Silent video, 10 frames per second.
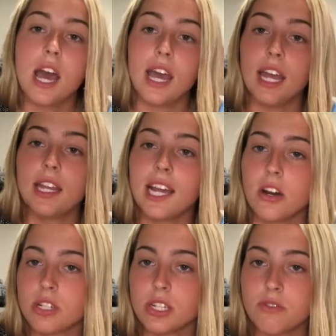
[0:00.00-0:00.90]
And they
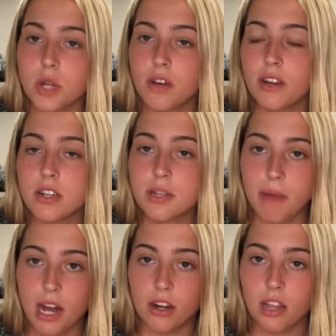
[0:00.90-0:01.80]
also have 12 hours of
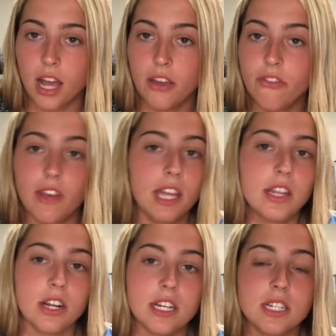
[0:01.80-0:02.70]
battery life. And
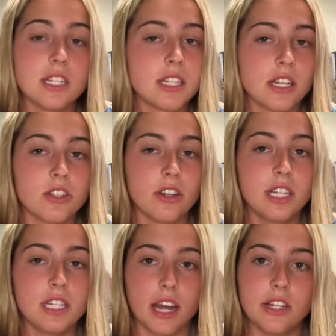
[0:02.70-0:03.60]
there is a sensor on
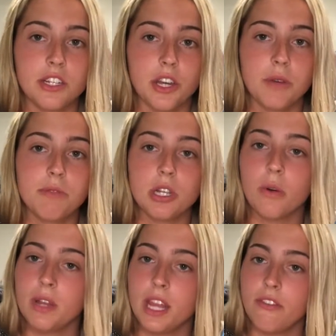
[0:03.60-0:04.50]
these ice cubes. So
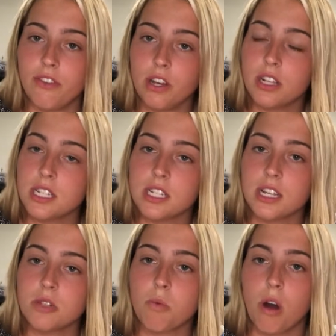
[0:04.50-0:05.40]
when they feel and
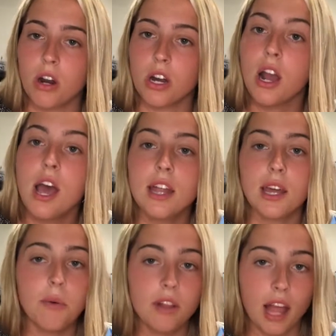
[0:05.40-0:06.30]
sense water,
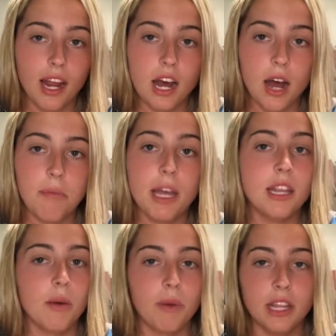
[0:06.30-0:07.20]
they will light up. And
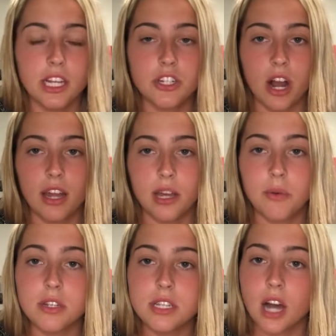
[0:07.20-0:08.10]
then when they dry, they
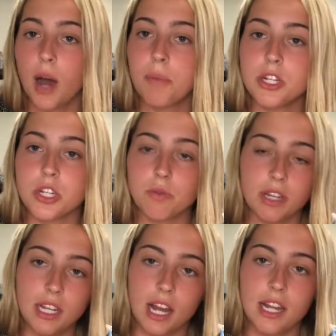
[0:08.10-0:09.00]
will stop, which is
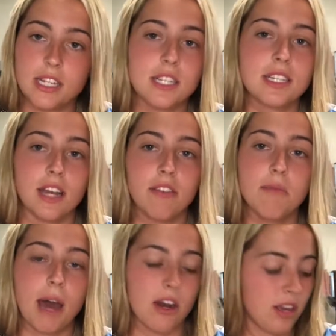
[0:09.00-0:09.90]
really nice to save the
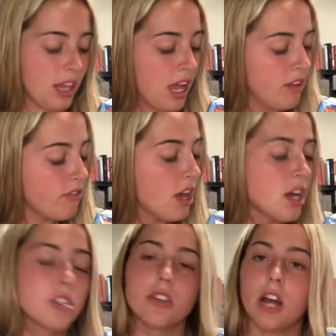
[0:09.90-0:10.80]
battery life.
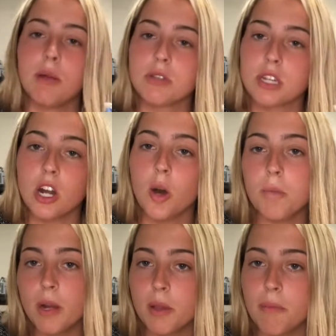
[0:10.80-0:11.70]
So now I'm just going to
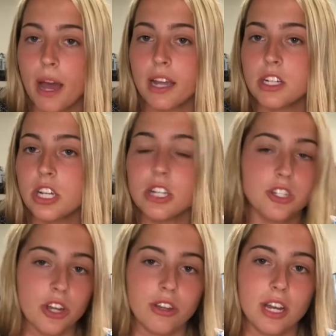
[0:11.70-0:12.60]
open up the packaging and
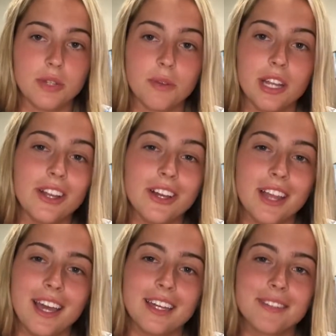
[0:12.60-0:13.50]
show you guys what they look
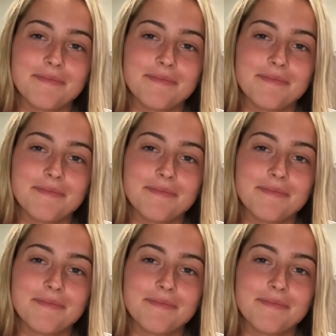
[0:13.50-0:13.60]
like.